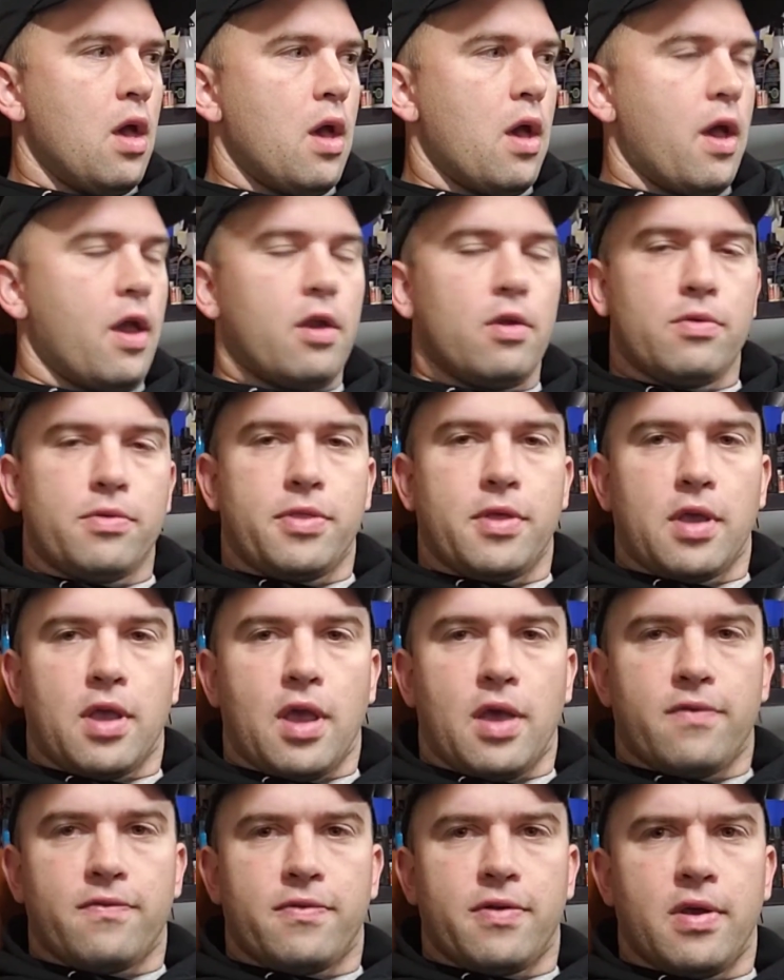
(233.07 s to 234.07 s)
don't think
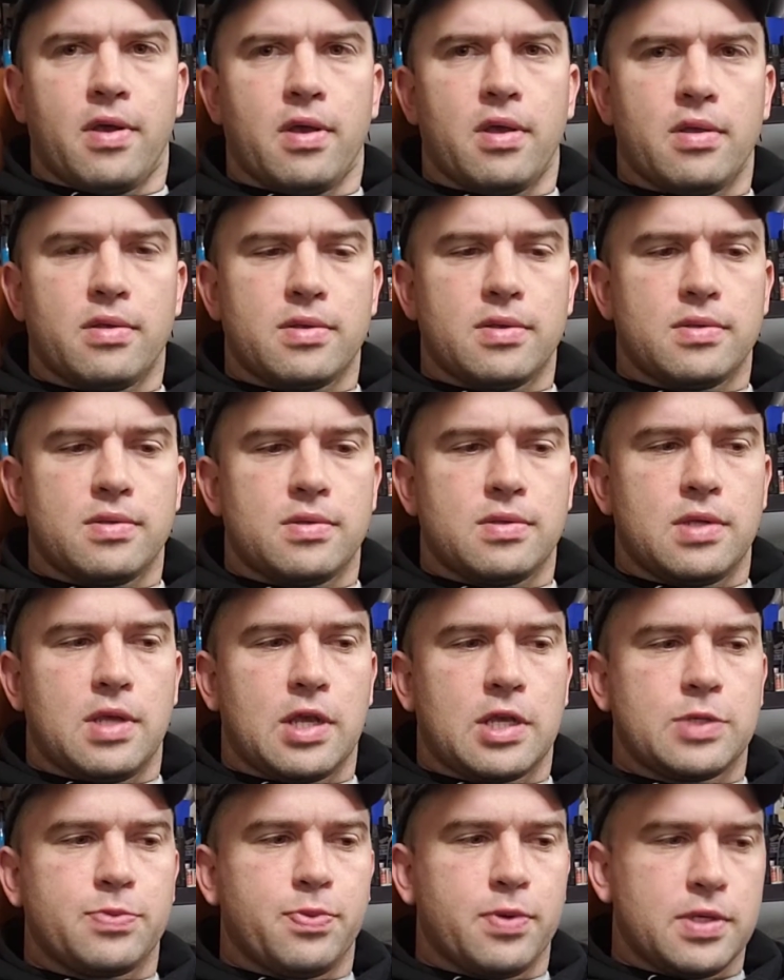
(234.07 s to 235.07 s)
I've
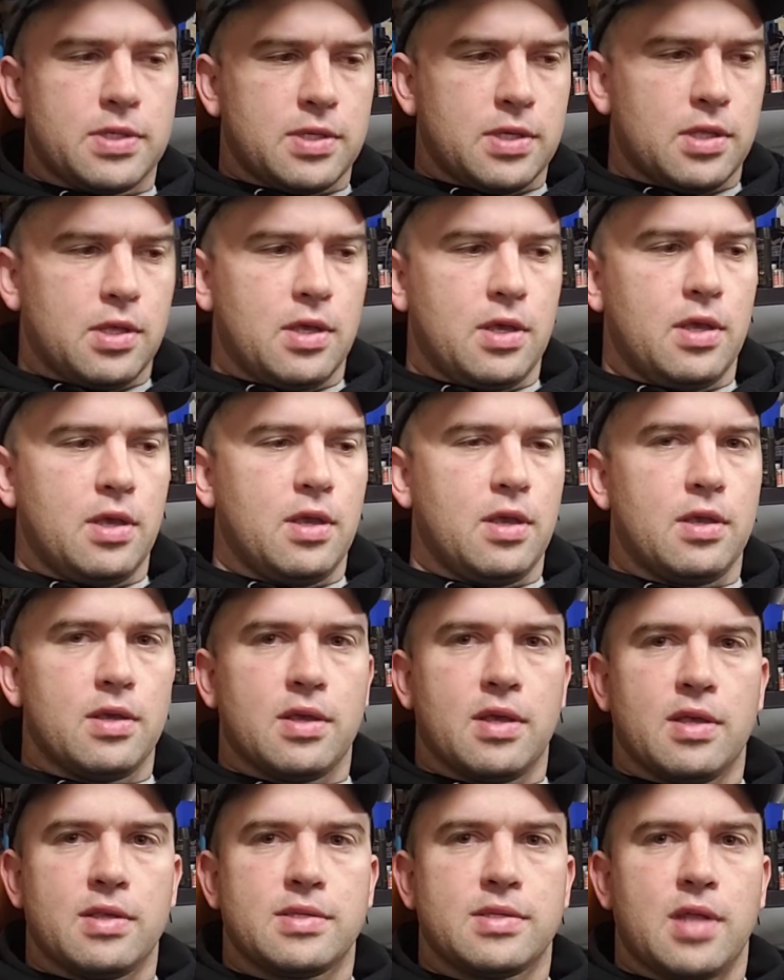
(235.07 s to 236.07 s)
explicitly
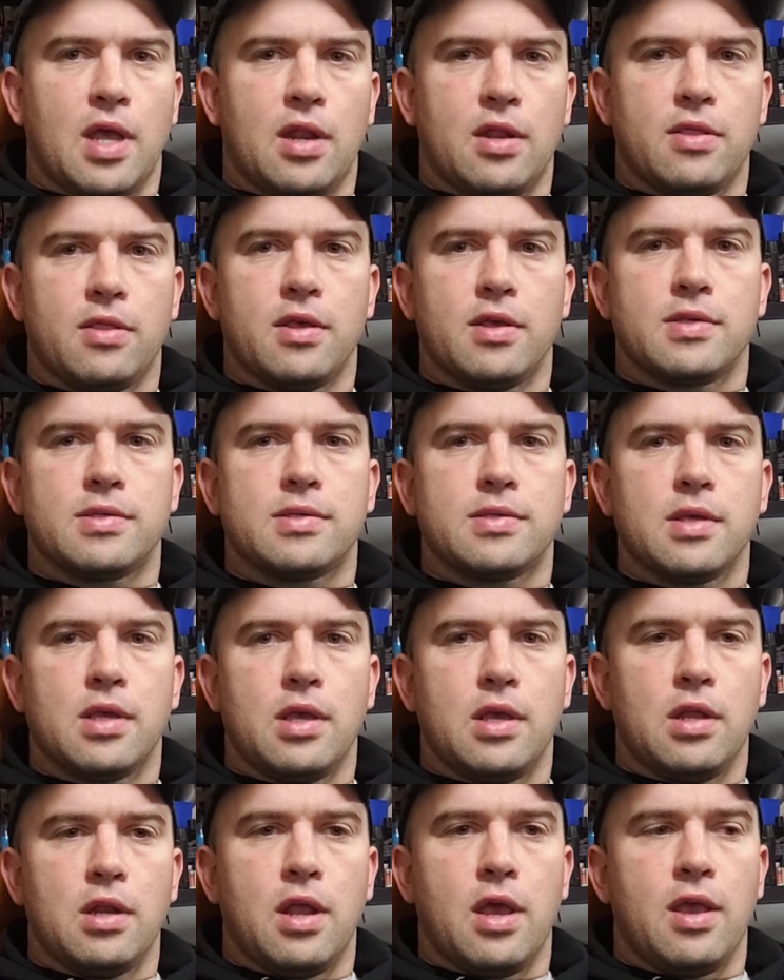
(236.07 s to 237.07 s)
stated this
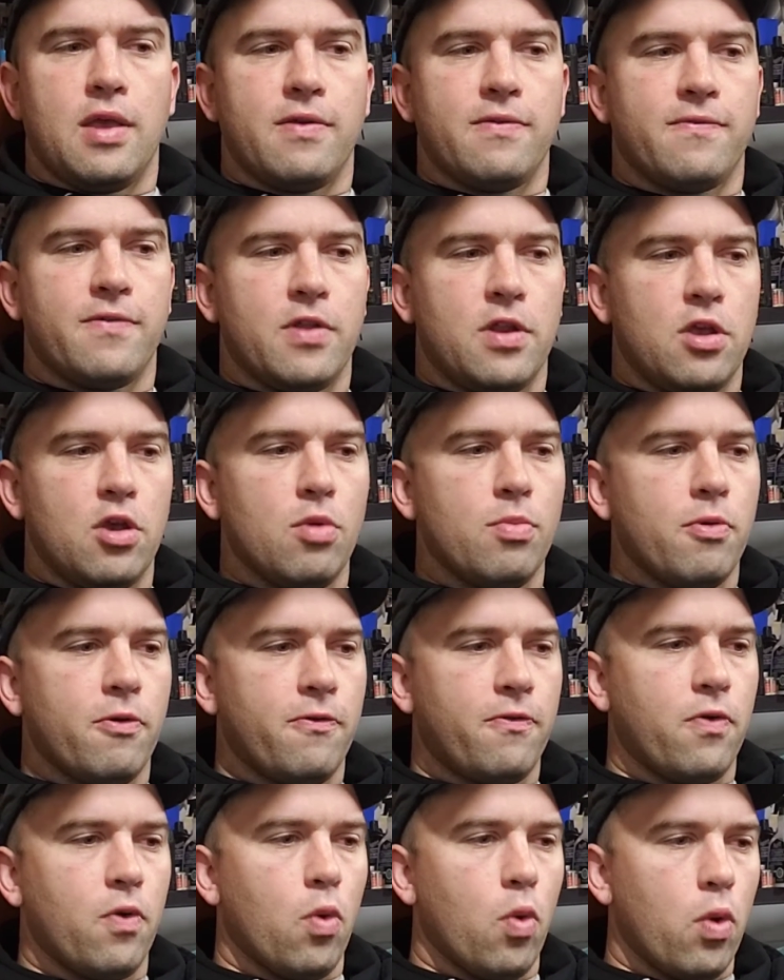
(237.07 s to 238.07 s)
in a video
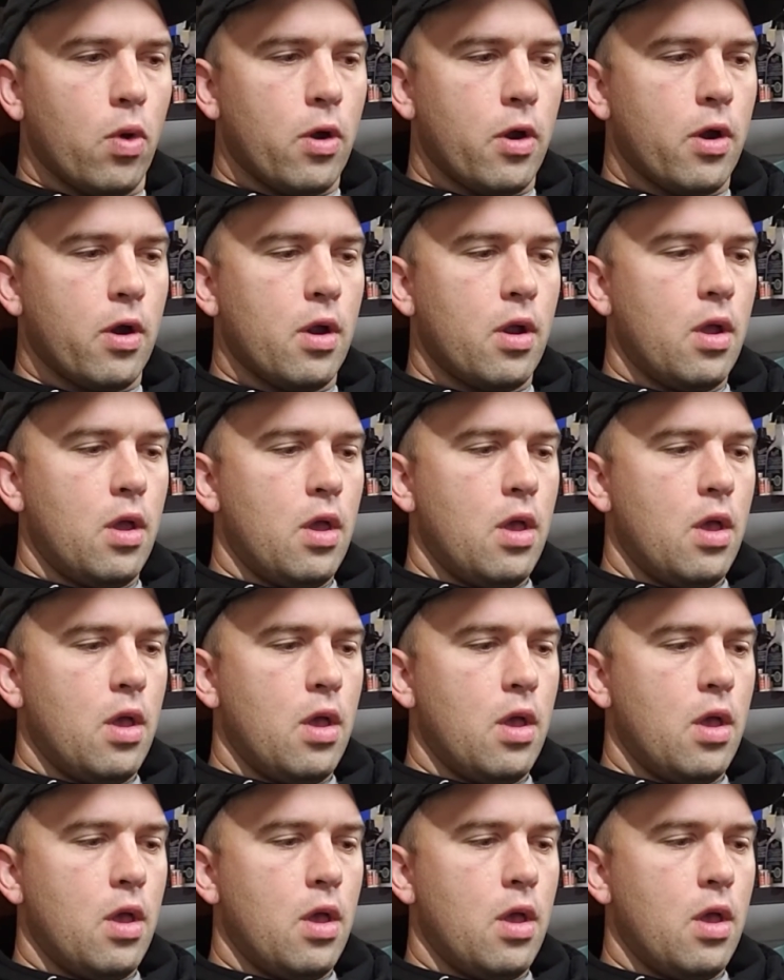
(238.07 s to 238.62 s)
before,